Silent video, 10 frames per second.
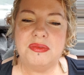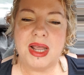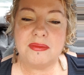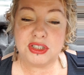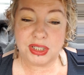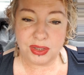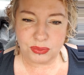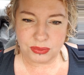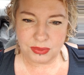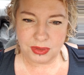even have a
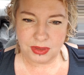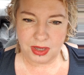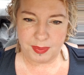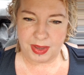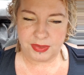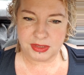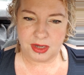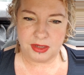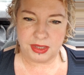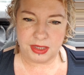channel about this
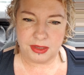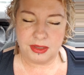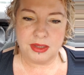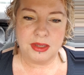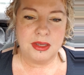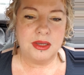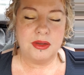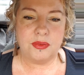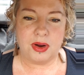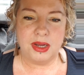kind of thing,
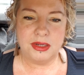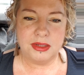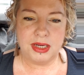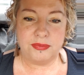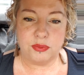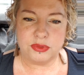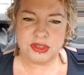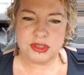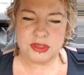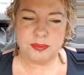right? If it was
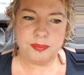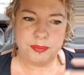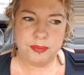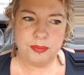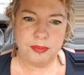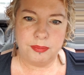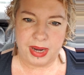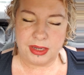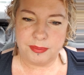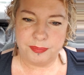just
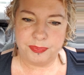men.